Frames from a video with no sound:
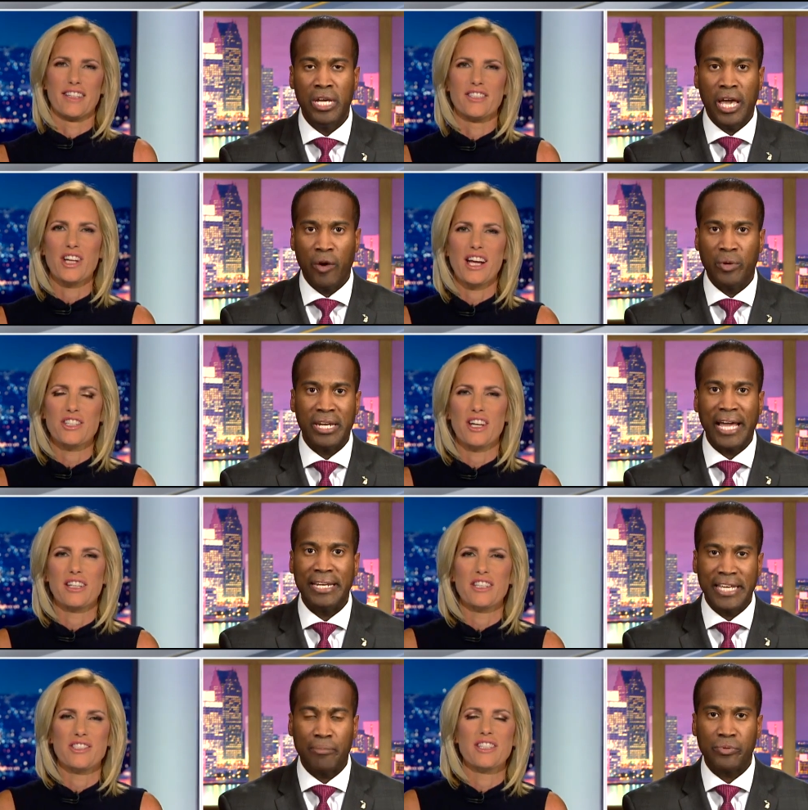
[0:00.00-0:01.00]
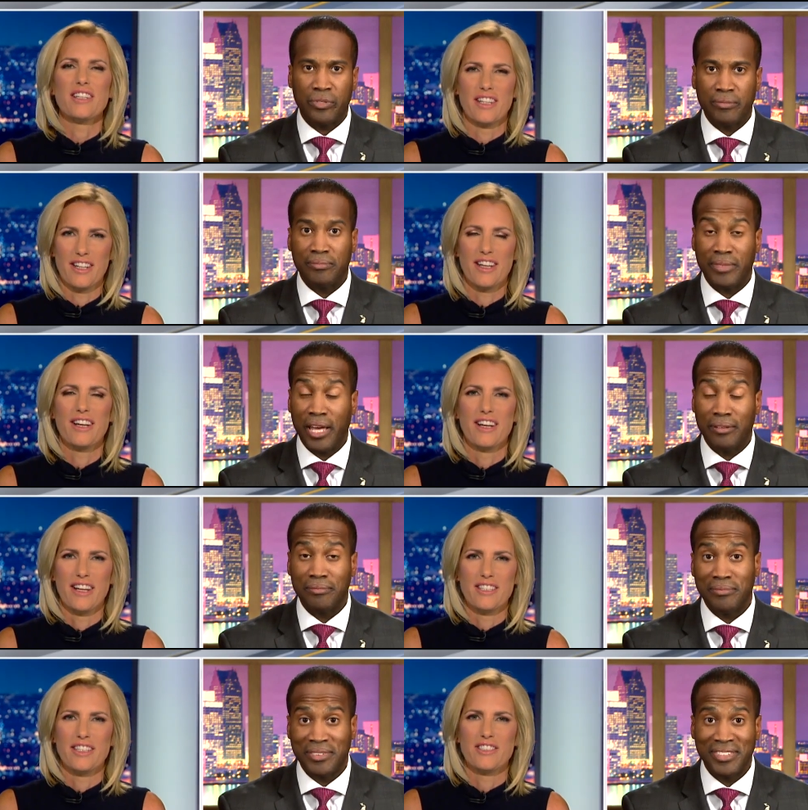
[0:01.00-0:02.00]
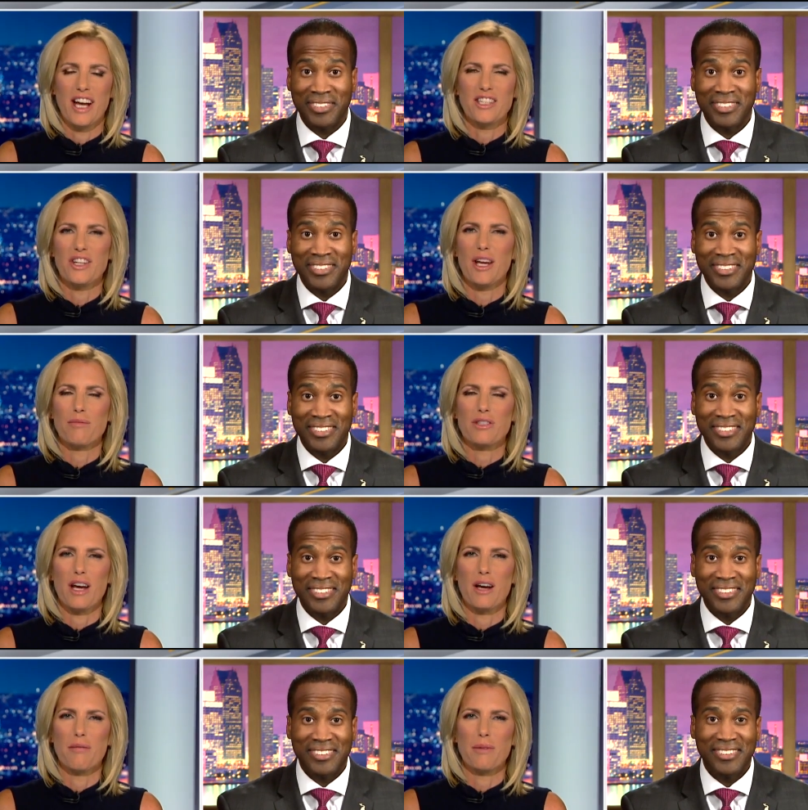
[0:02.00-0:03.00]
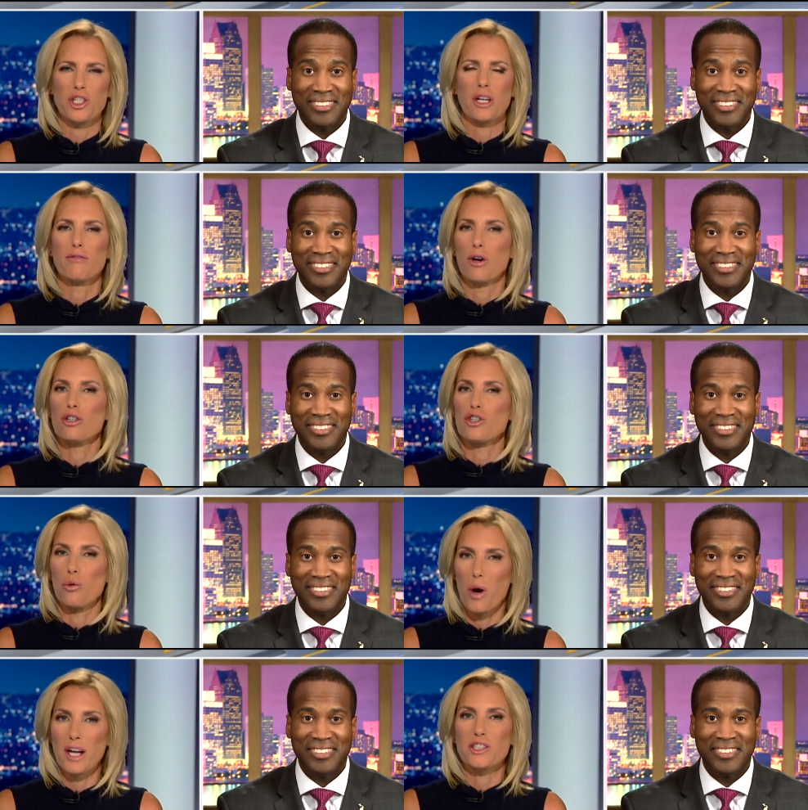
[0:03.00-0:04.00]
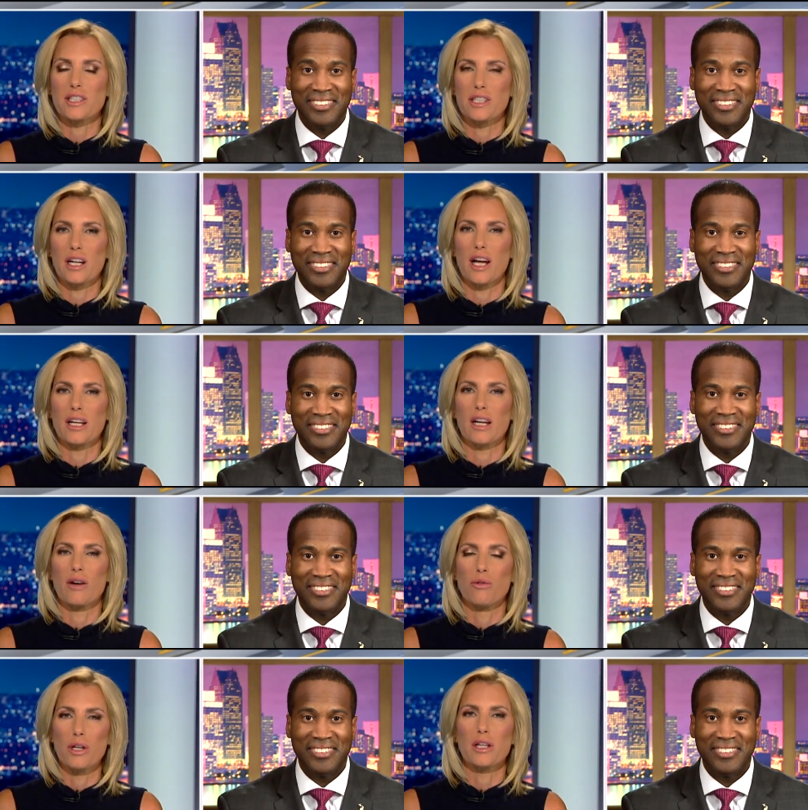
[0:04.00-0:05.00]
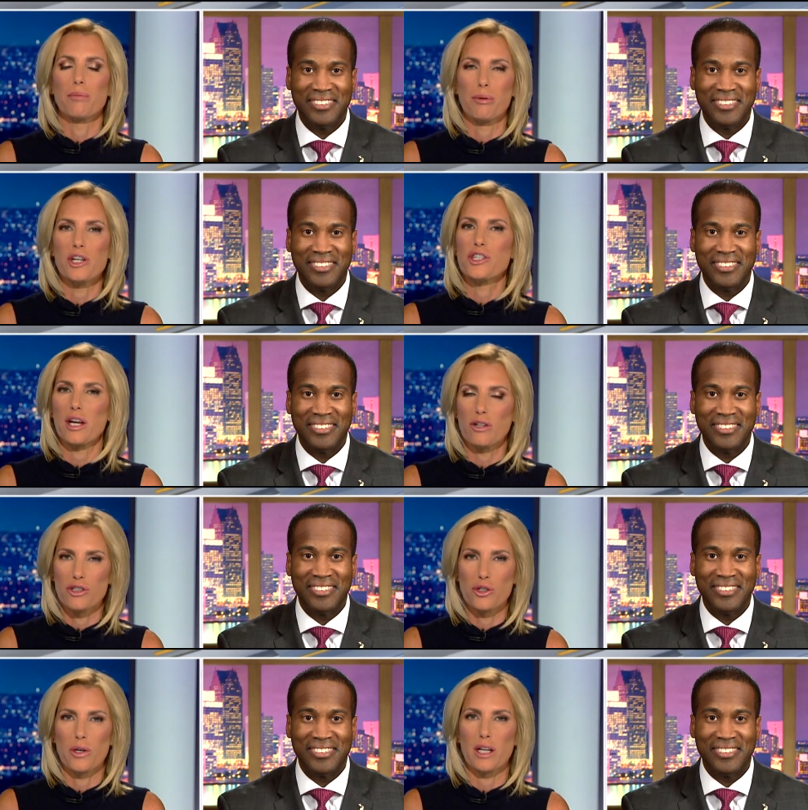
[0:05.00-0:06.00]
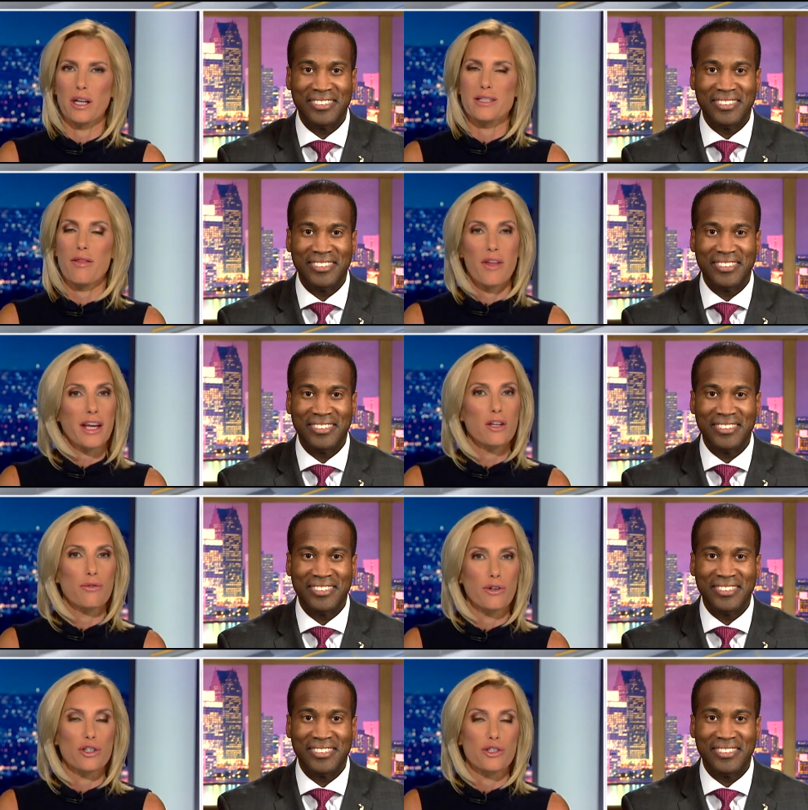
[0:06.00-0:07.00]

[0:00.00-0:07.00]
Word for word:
Speaker 1: and John, we're 98%. Yeah.
Speaker 2: John James, uh, Michigan voters are watching tonight. I really appreciate your joining us, and thank you for your